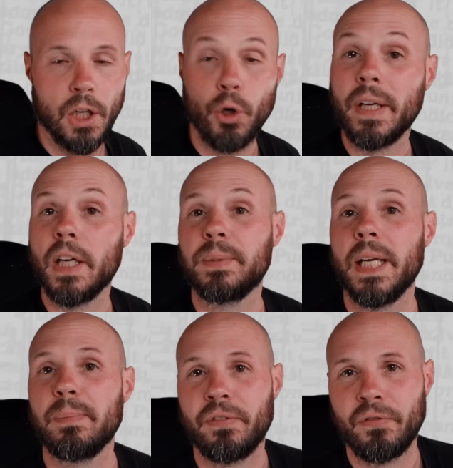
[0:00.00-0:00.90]
A quick
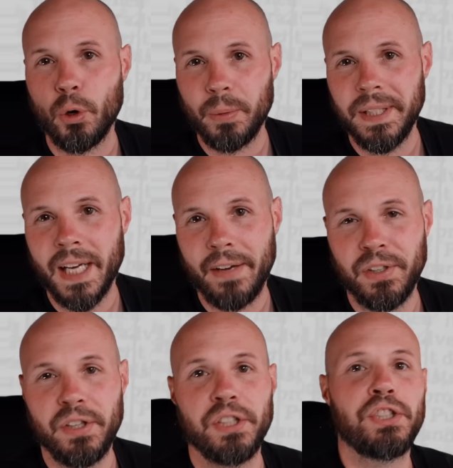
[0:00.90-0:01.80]
update before we dive
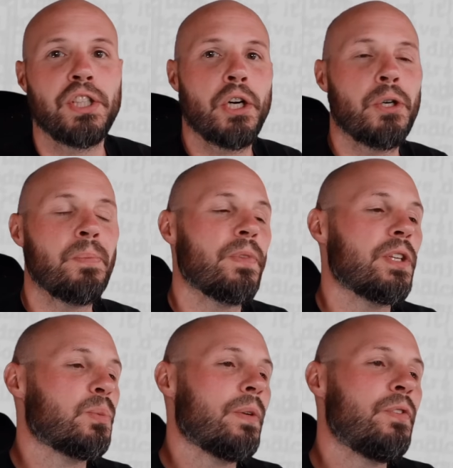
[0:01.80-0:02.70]
into the show.
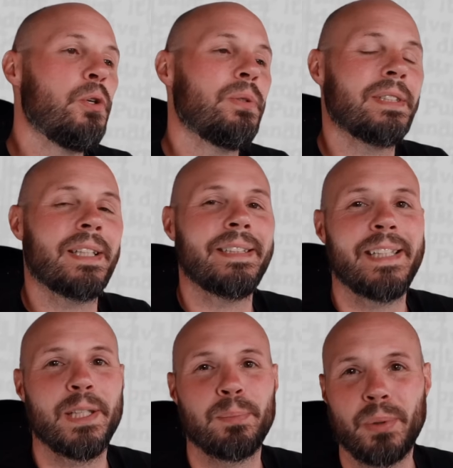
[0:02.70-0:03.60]
Swift News is gonna
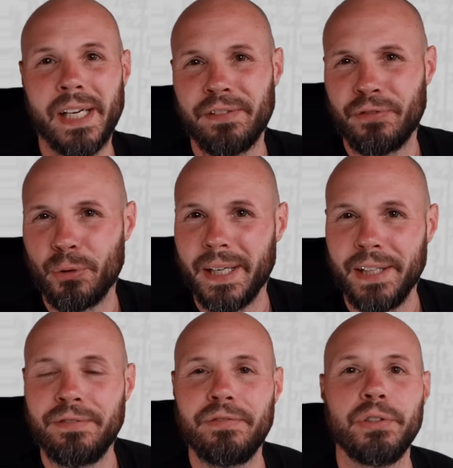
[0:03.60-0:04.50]
take a break for
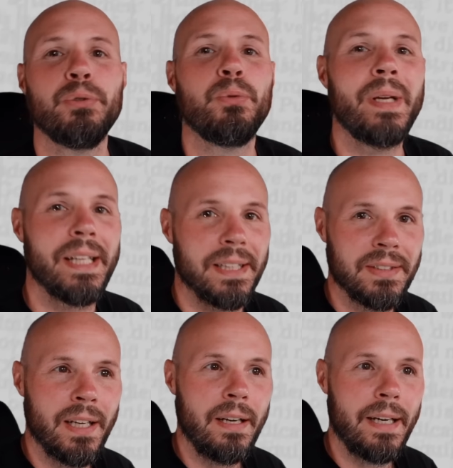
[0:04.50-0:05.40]
a few
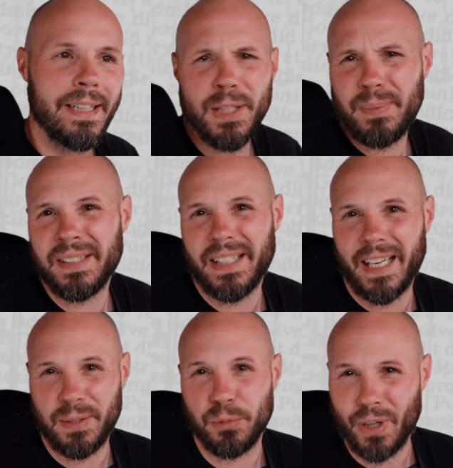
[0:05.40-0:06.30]
weeks. And that's because I
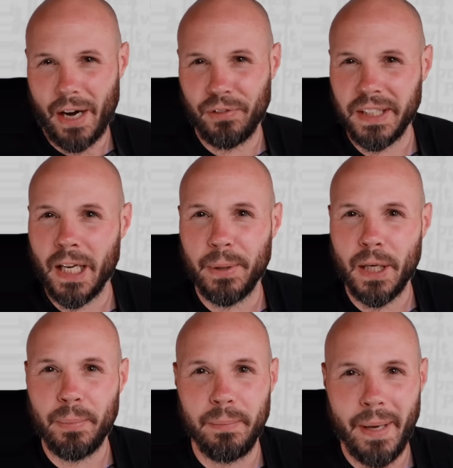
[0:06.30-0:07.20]
got some traveling coming
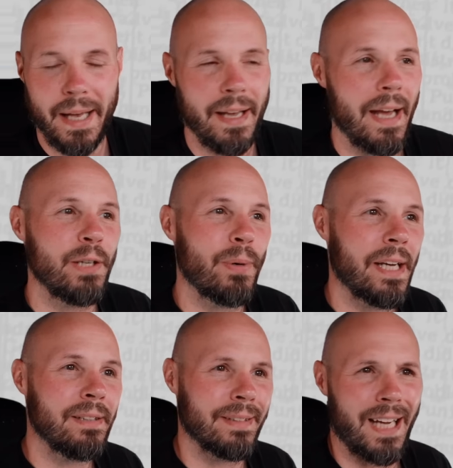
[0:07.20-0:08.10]
up in May
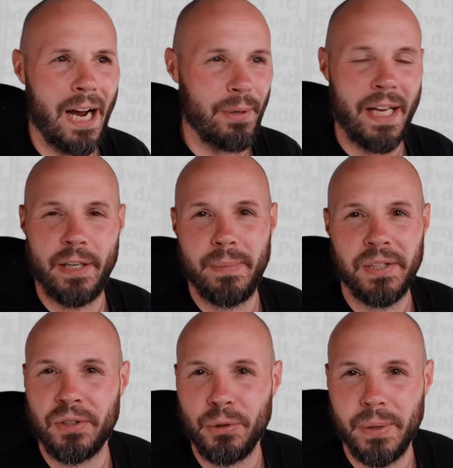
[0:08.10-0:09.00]
anyway, like I would have had to
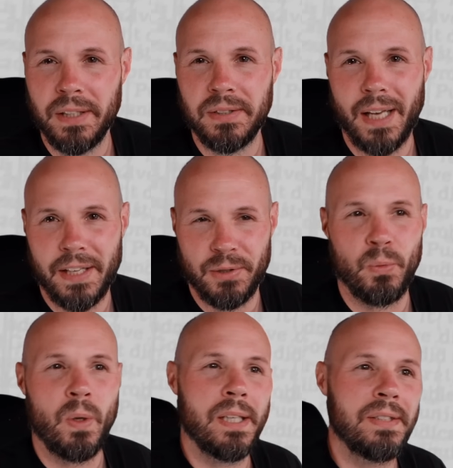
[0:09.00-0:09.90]
miss two weeks as it
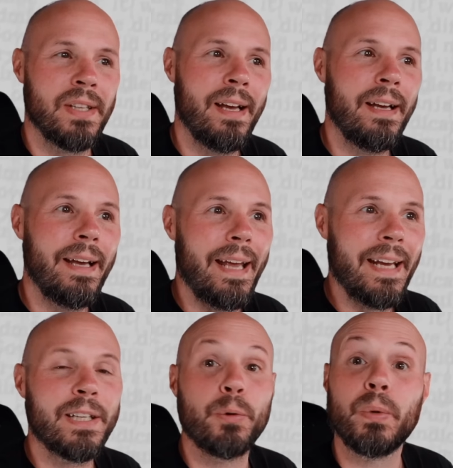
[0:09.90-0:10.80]
was.
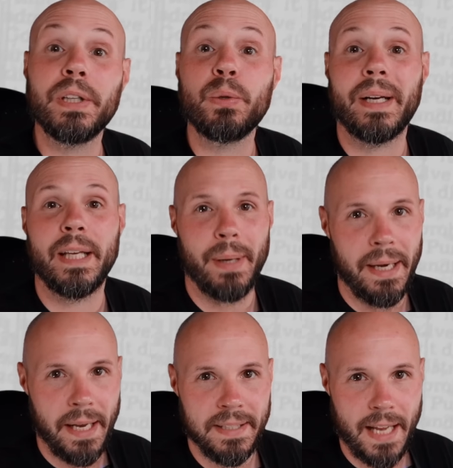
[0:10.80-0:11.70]
And I really wanna get my
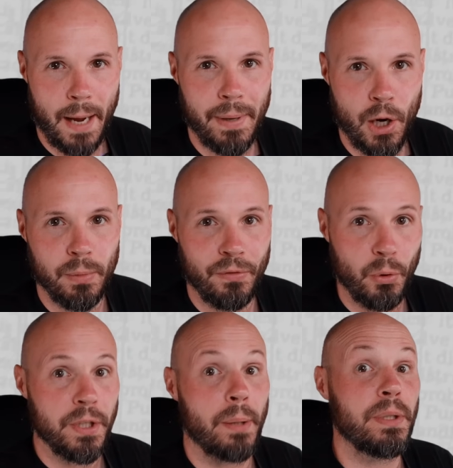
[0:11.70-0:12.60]
next app out
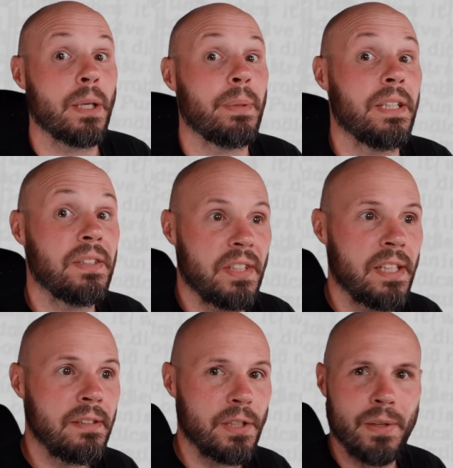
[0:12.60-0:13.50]
before
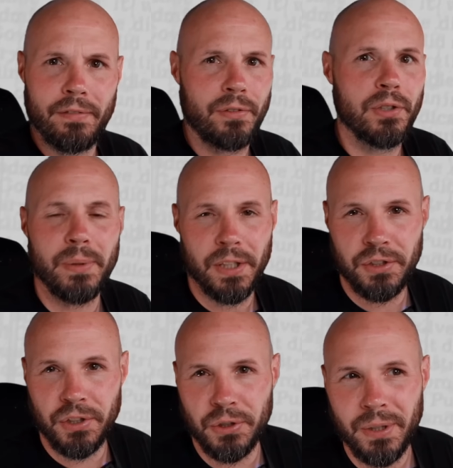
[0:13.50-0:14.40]
WWDC, you know, that first week of
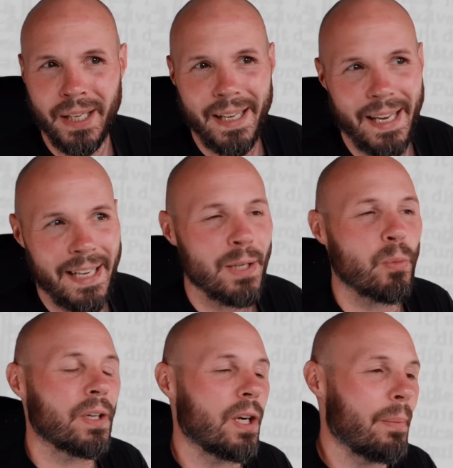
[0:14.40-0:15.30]
June. And I'm
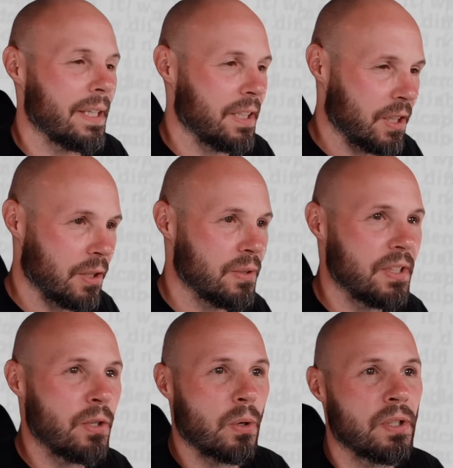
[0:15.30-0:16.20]
working on my
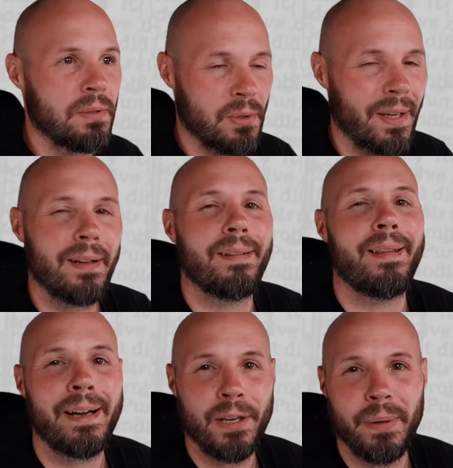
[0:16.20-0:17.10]
concurrency course, so I got a
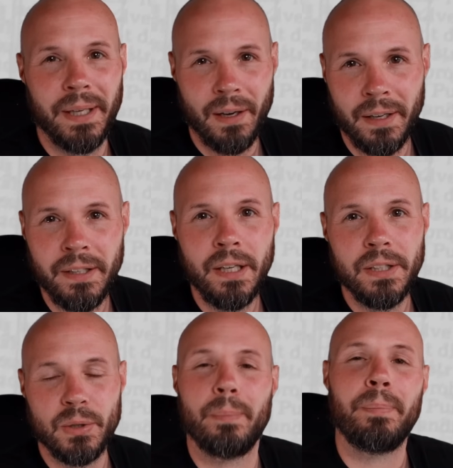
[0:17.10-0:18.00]
lot going on.
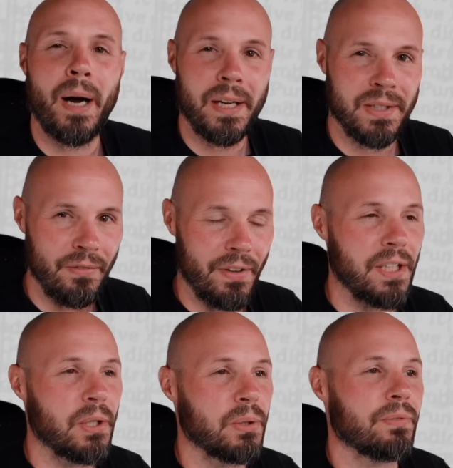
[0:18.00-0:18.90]
So I'm pausing
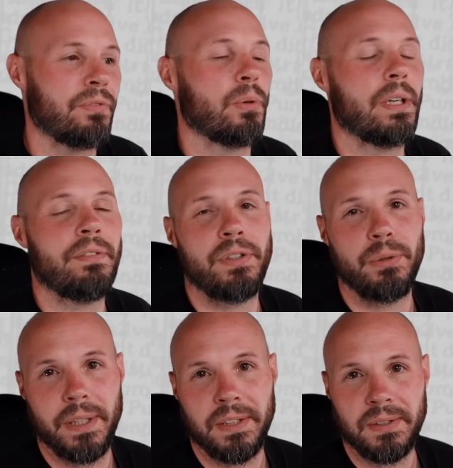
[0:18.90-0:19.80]
videos for a few
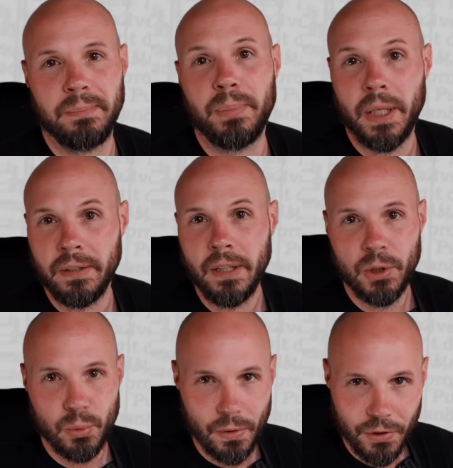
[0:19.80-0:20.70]
weeks. But
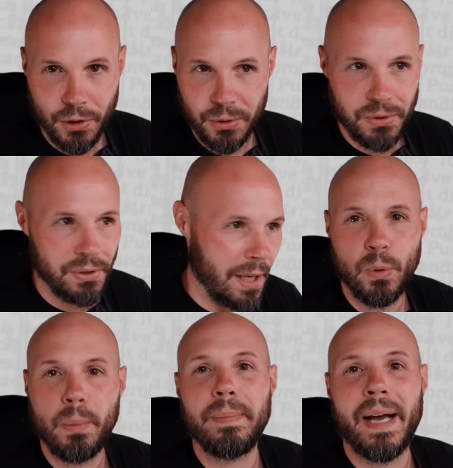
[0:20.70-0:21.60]
Swift News
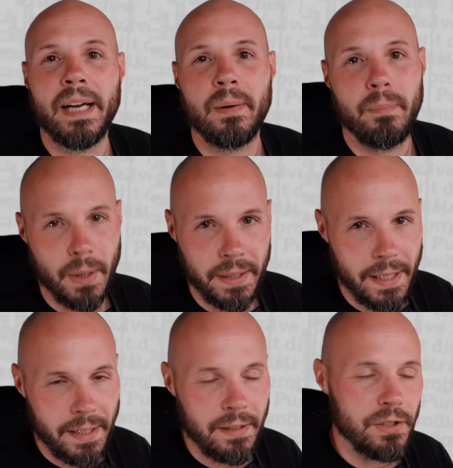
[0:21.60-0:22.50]
will be back
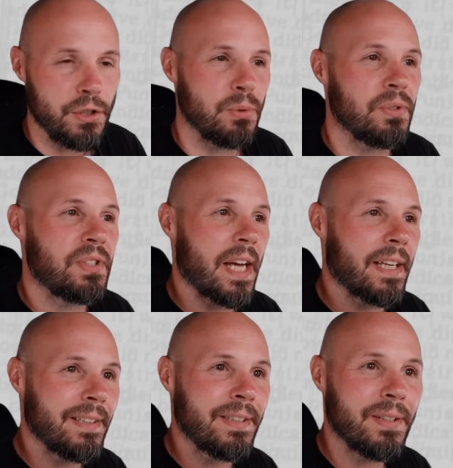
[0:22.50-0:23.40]
Monday, June
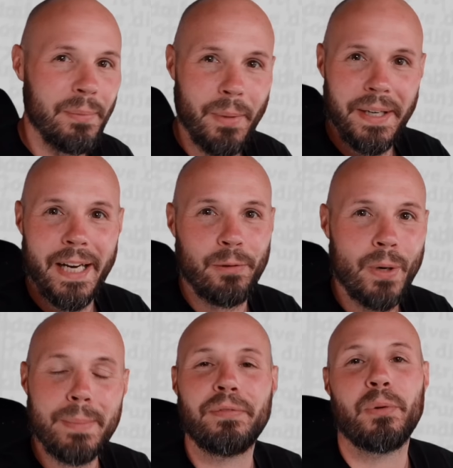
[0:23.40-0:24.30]
2nd, the Monday
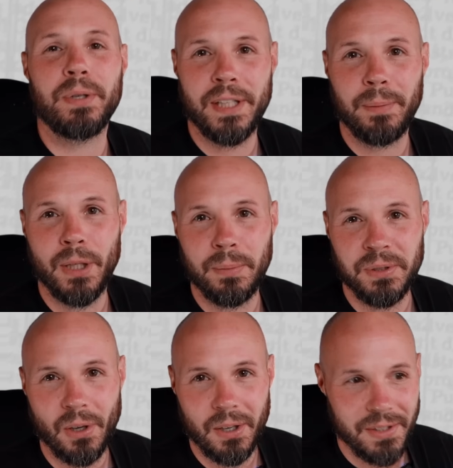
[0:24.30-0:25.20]
right before Dub Dub
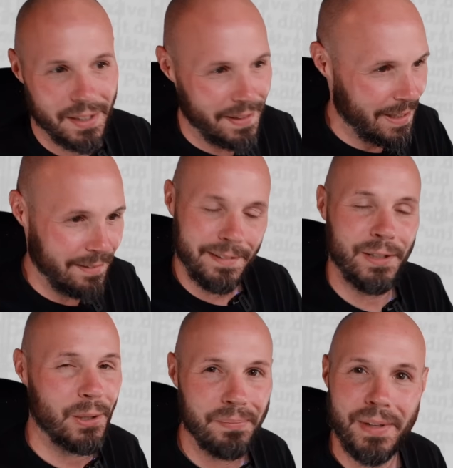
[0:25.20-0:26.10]
starts. And then,
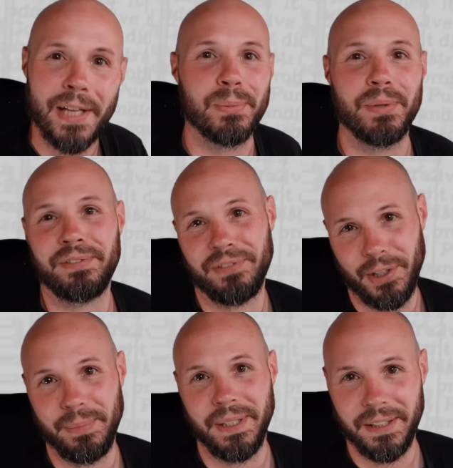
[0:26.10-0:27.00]
you know, that's where the
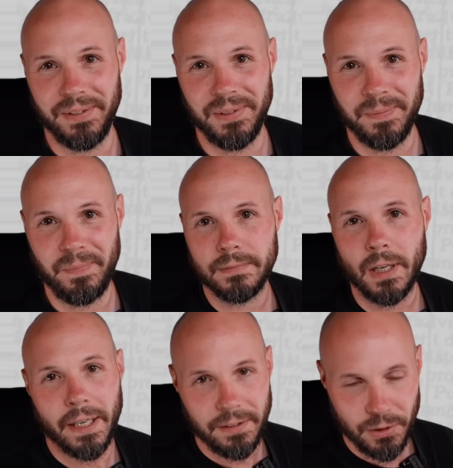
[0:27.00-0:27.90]
fun begins.
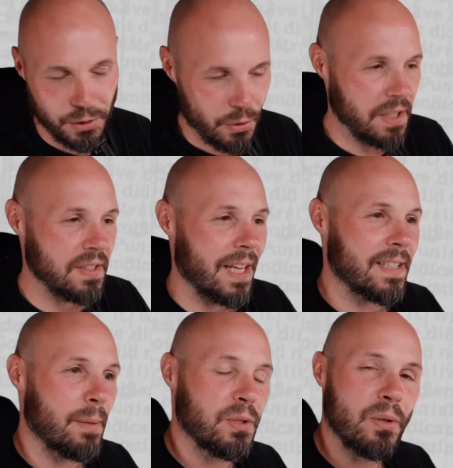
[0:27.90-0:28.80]
All right, so enjoy this
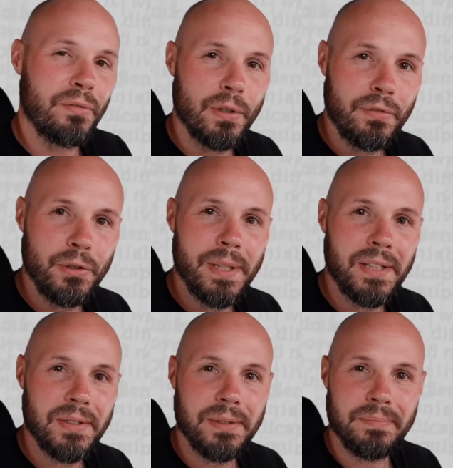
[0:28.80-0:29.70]
last episode for a few
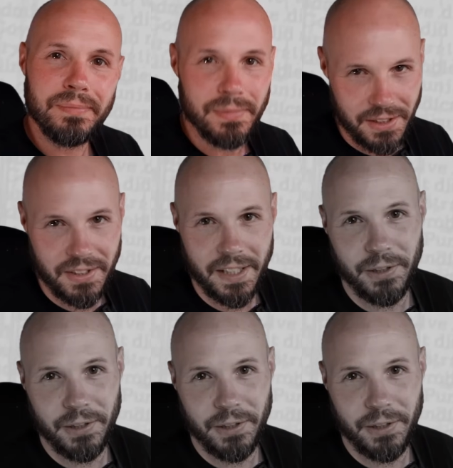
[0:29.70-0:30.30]
weeks. Let's get